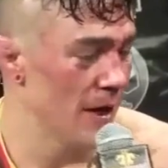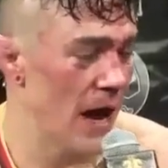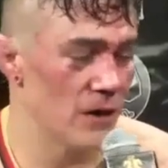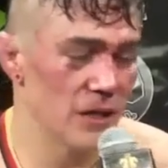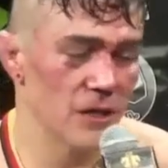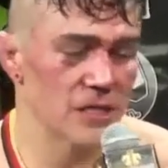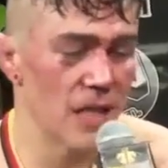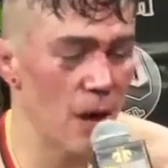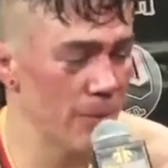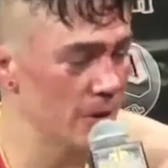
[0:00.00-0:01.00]
I was a little
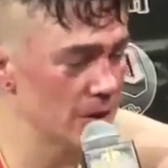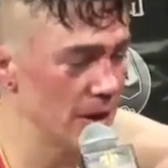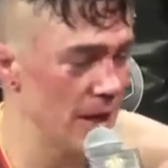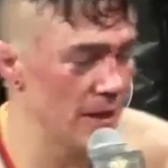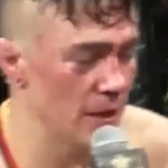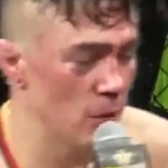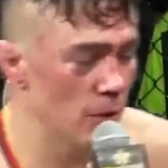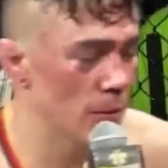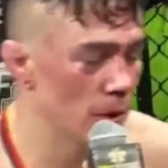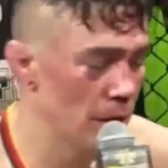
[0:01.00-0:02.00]
sloppier today than
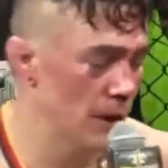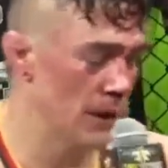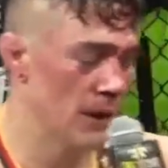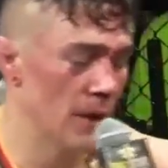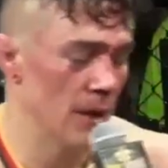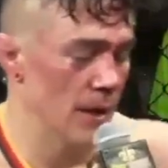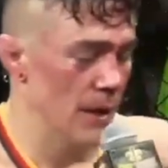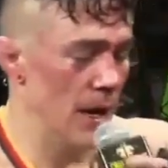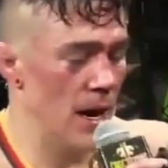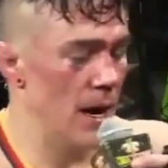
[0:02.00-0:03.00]
normal.
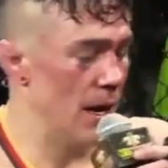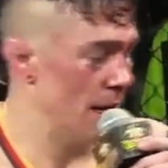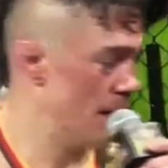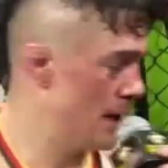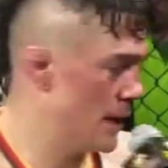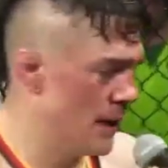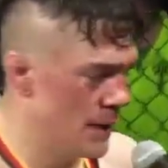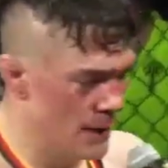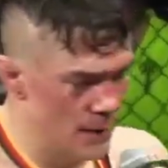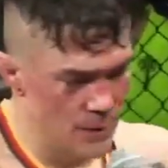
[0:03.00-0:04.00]
Uh,
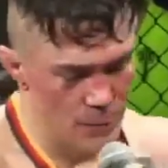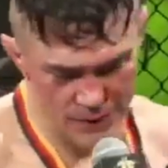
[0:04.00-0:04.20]
but